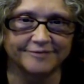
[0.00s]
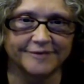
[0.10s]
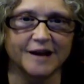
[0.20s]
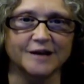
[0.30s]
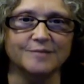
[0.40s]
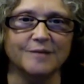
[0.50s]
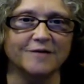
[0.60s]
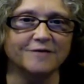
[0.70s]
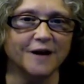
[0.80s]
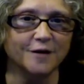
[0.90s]
That's my
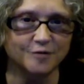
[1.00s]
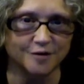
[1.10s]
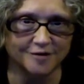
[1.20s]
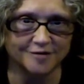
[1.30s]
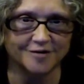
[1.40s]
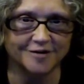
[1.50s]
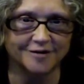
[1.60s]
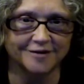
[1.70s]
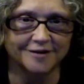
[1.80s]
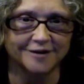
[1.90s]
founder's
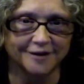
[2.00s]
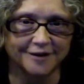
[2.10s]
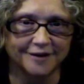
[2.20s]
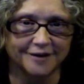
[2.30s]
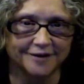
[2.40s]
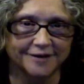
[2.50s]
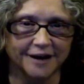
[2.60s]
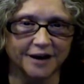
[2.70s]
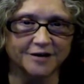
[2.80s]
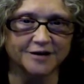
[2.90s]

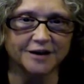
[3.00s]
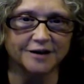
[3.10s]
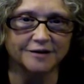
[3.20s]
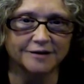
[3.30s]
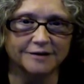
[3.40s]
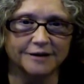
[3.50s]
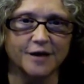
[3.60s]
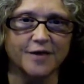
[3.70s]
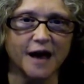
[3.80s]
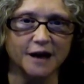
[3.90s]
legacy,
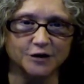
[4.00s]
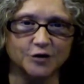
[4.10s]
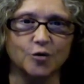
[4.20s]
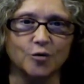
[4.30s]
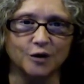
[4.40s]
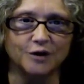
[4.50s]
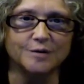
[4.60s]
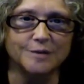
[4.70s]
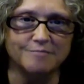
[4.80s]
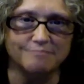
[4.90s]
and that's going
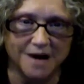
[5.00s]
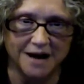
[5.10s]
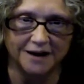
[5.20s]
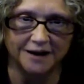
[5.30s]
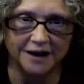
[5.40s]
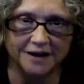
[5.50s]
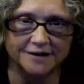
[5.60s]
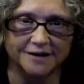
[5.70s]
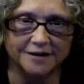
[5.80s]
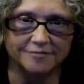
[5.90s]
to be my
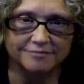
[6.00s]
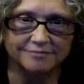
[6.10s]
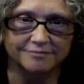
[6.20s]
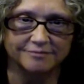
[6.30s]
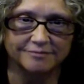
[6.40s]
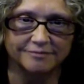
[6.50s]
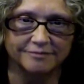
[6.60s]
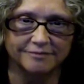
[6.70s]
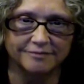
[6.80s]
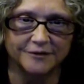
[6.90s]
legacy.
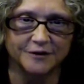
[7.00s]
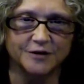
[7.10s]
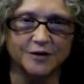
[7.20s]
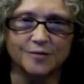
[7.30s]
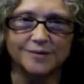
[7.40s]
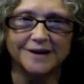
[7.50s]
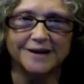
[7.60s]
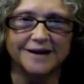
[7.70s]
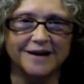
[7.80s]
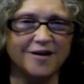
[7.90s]
So,
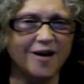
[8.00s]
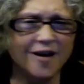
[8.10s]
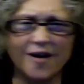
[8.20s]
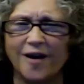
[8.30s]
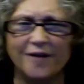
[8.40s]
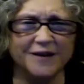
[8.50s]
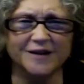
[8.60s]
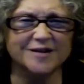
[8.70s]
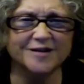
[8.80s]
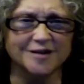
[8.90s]
knock off this
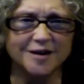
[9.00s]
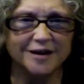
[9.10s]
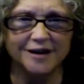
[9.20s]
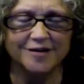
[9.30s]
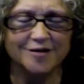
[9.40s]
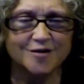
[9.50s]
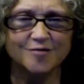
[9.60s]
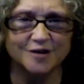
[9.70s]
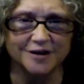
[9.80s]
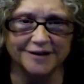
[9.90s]
silly
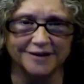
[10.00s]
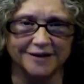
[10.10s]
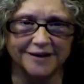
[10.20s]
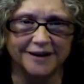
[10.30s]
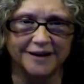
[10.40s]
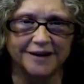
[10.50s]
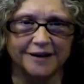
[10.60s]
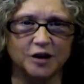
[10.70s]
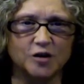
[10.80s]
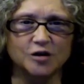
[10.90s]
notion
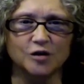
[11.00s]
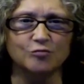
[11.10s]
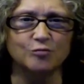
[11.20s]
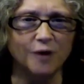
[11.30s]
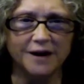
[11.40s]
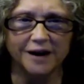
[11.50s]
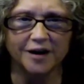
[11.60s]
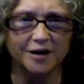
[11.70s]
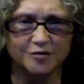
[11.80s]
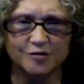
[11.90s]
that you should run a
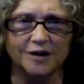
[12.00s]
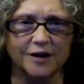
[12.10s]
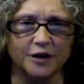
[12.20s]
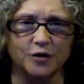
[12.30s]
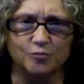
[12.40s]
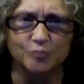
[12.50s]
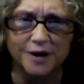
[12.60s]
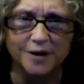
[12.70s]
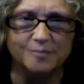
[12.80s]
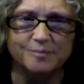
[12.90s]
country like you
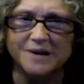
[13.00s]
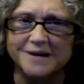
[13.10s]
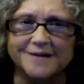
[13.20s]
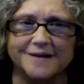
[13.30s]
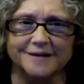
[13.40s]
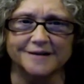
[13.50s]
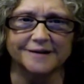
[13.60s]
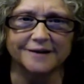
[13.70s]
run a business.